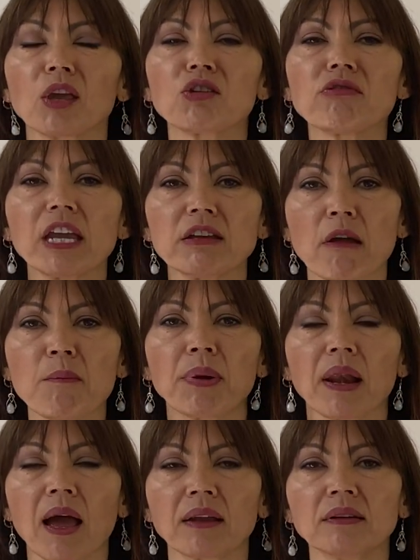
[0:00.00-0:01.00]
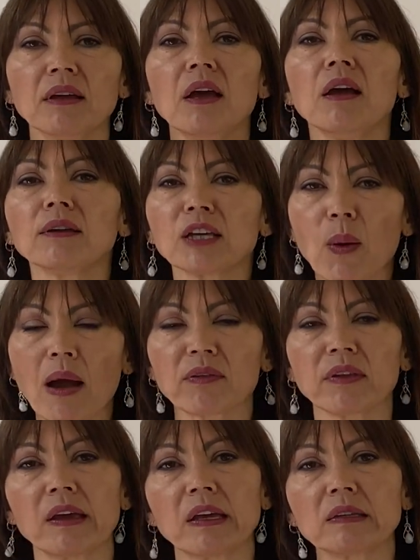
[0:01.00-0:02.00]
create your own plan, go out
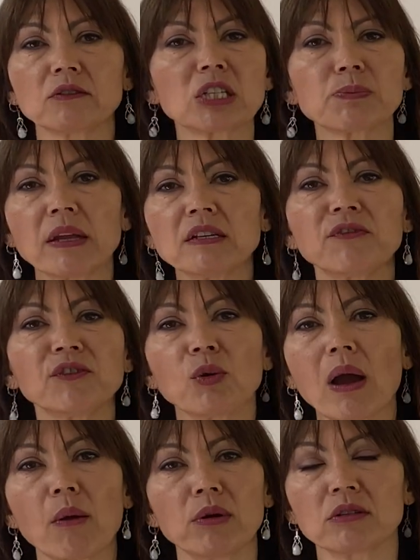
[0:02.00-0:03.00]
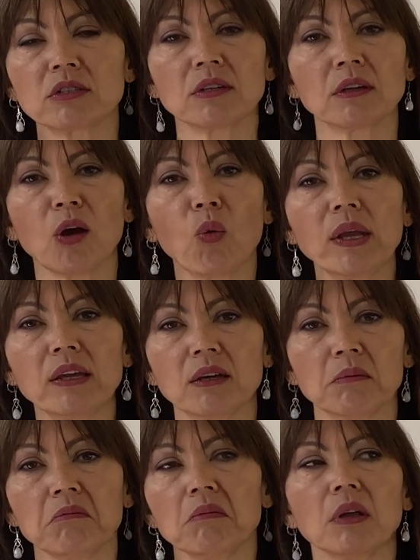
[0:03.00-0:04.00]
there, just spend a few hours a
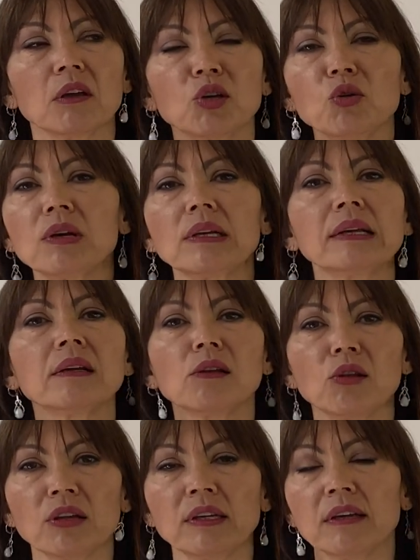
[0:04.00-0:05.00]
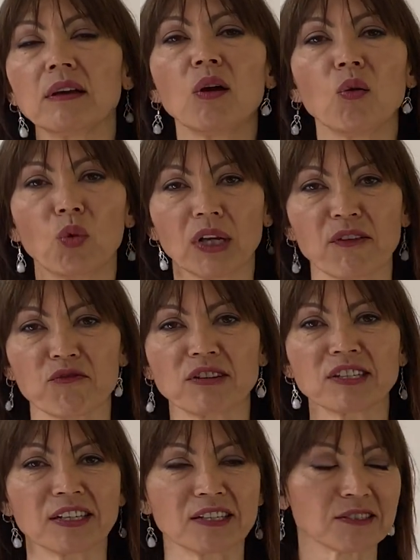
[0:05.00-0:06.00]
week Googling, learning, whatever
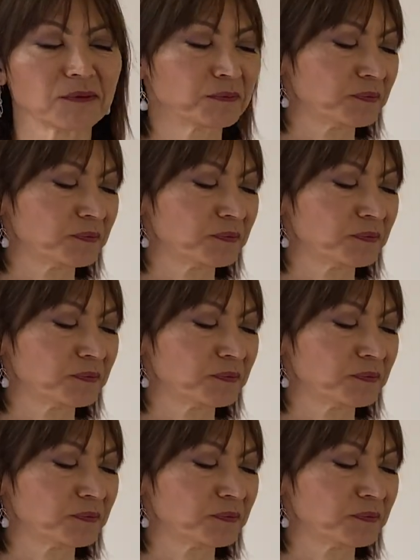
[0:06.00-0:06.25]
it is.